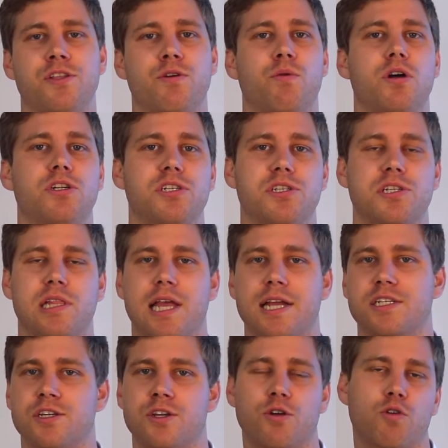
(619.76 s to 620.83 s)
the Roger Select
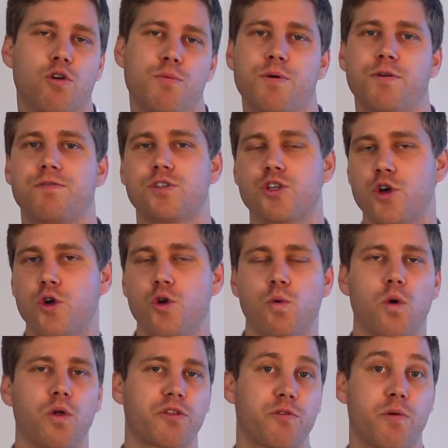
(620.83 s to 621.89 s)
in a group of 2
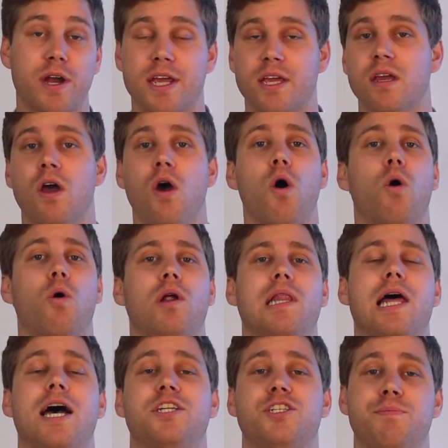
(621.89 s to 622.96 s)
or 3 or a
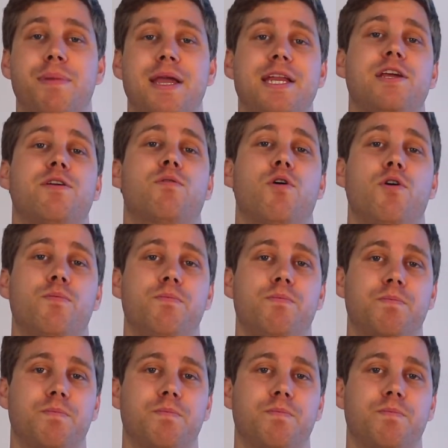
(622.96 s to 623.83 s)
larger meeting room.